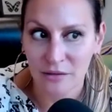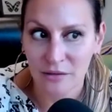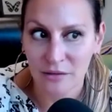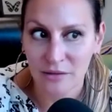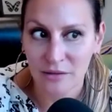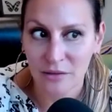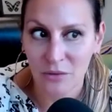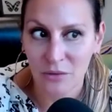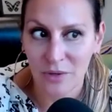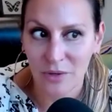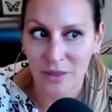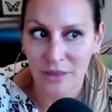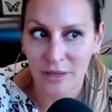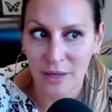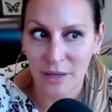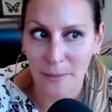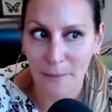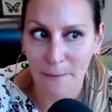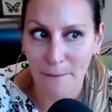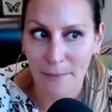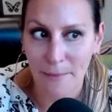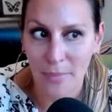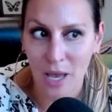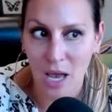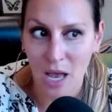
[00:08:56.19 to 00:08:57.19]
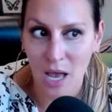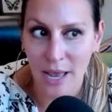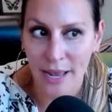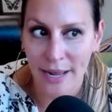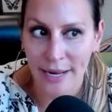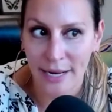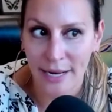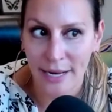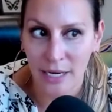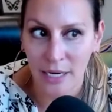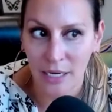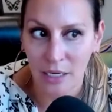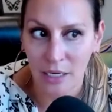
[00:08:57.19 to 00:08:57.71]
So I think
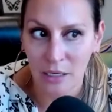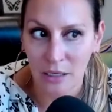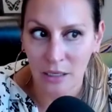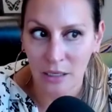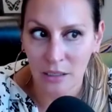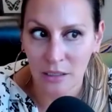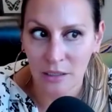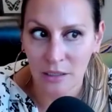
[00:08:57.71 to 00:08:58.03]
my